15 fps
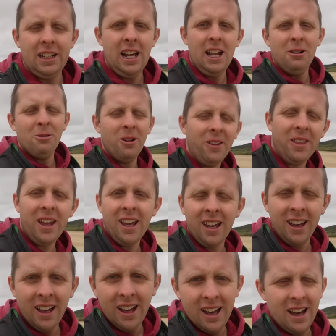tell you one thing,
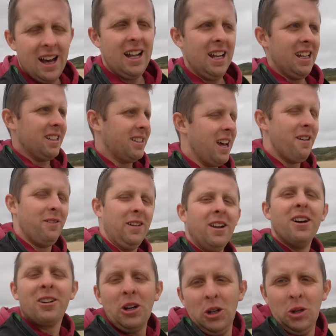Annie's definitely
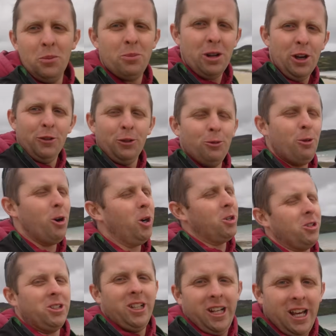not going to brave the
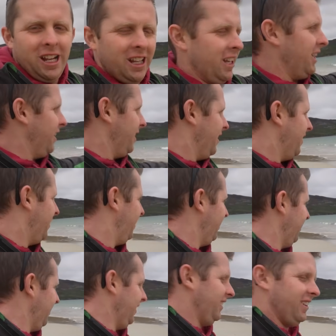water today to get in.
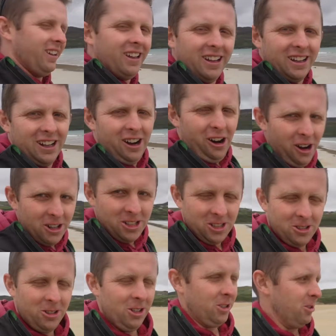All she's
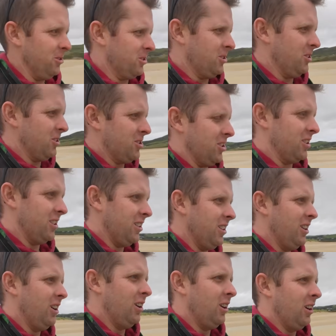going to do is touch it.
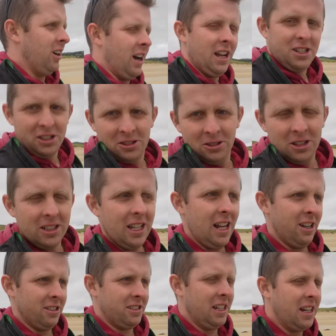And she's going to tell
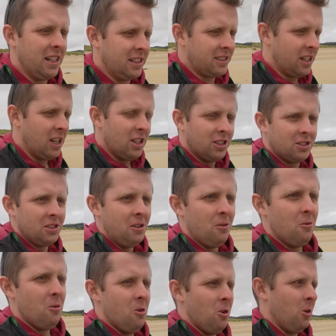us that it's so
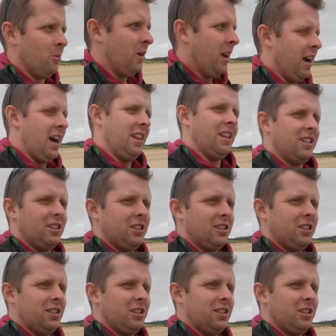warm and that